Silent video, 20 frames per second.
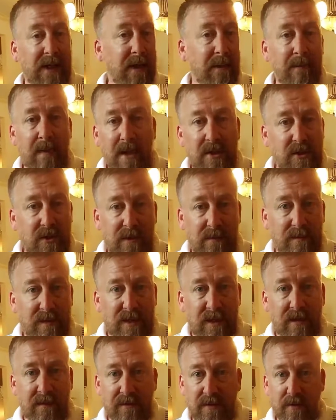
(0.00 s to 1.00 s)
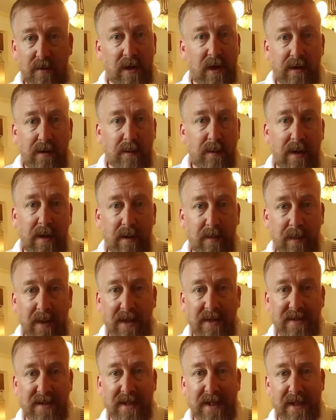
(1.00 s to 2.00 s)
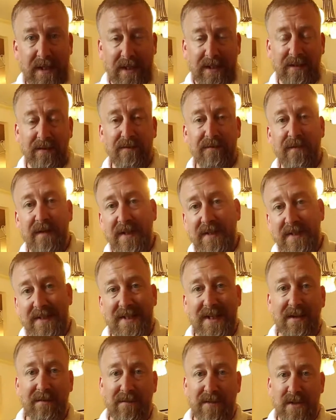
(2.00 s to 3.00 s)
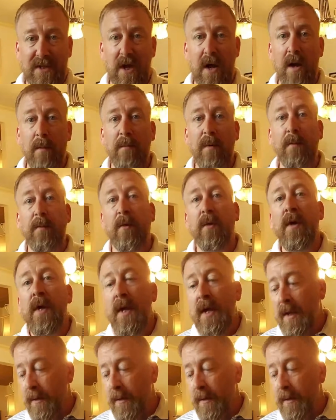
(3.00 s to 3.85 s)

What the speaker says: can measure themselves or another pair of pants that they like to fit and see if it's comparable.